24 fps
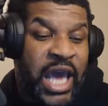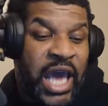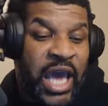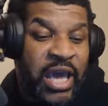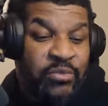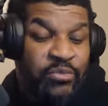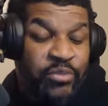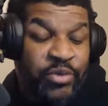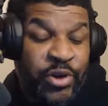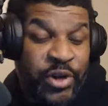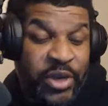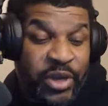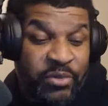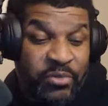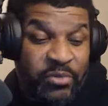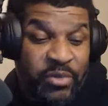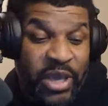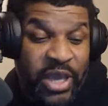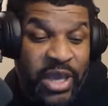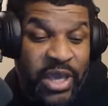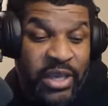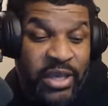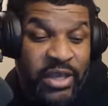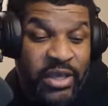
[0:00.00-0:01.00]
and put him
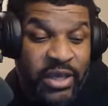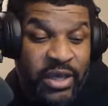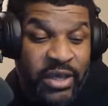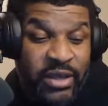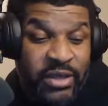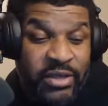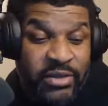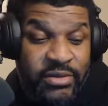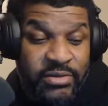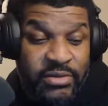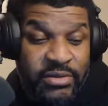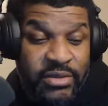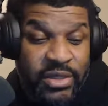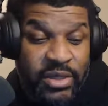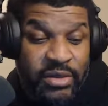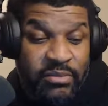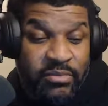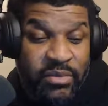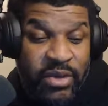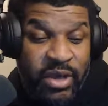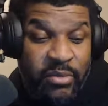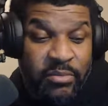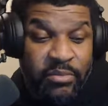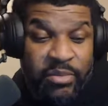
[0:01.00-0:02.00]
in a
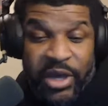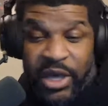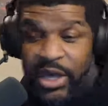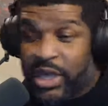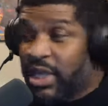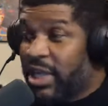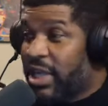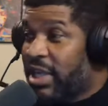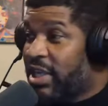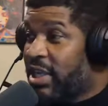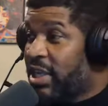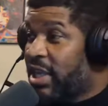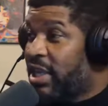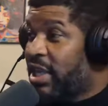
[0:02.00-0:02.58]
bucket